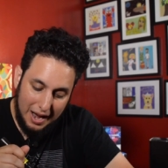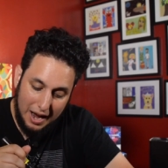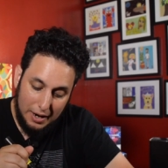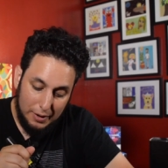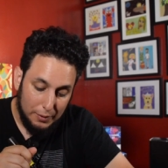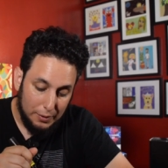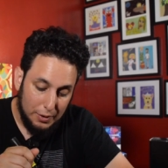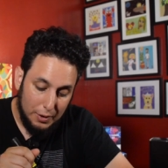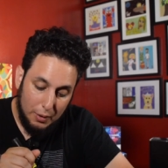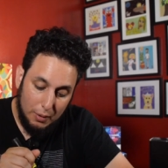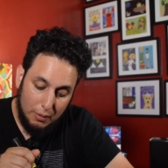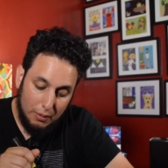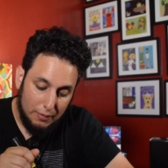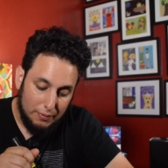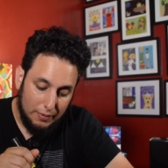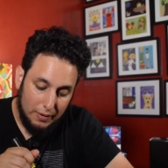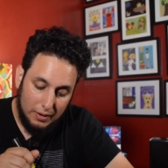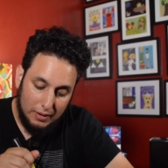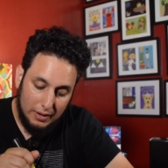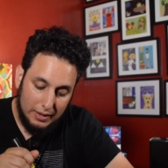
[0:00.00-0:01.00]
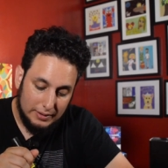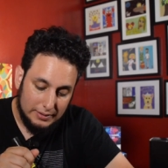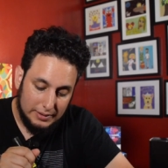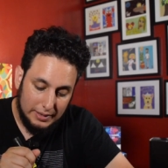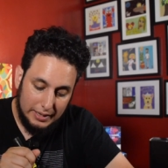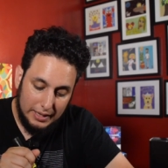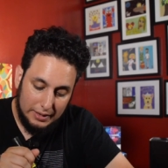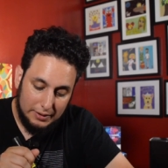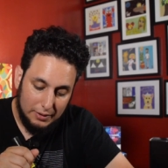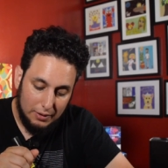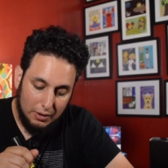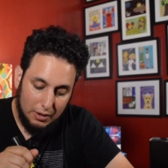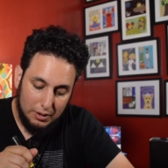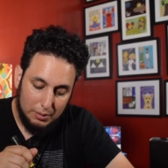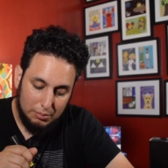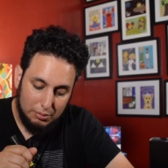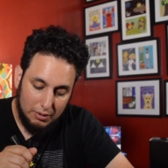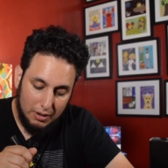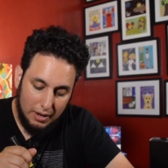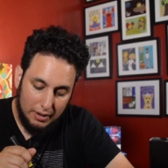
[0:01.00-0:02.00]
I don't know if I'll honestly get to all
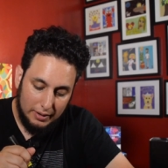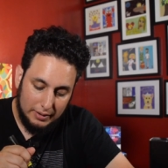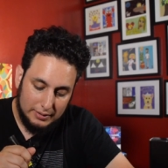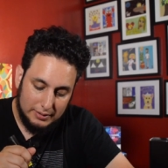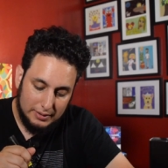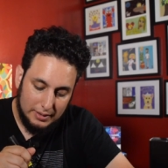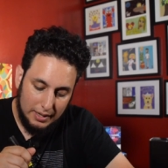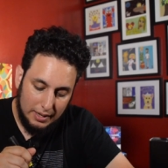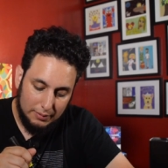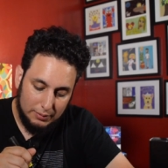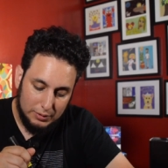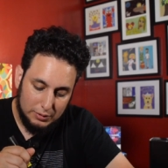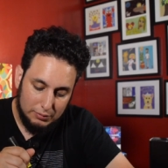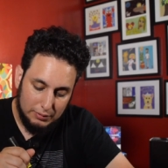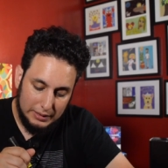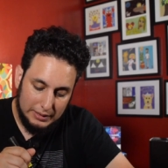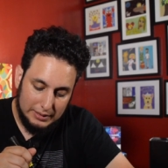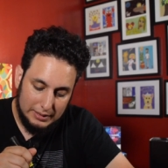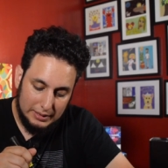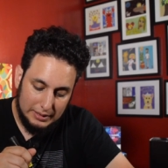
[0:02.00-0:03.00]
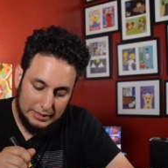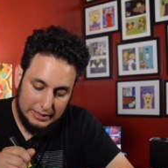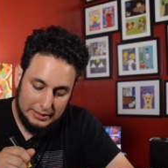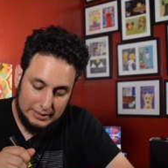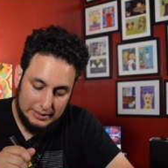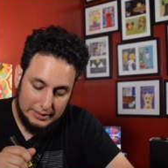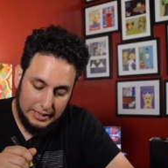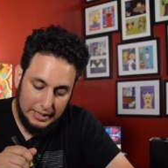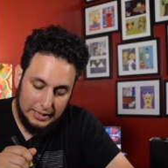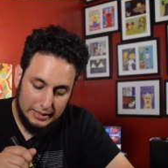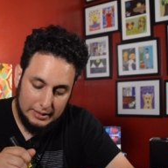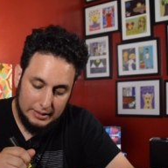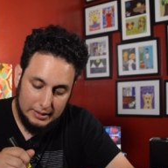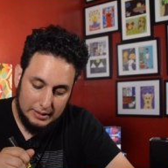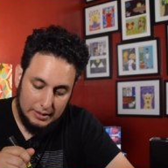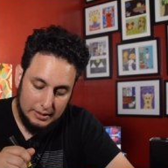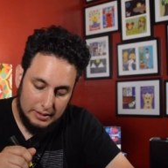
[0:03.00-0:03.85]
the products that I was recently sent.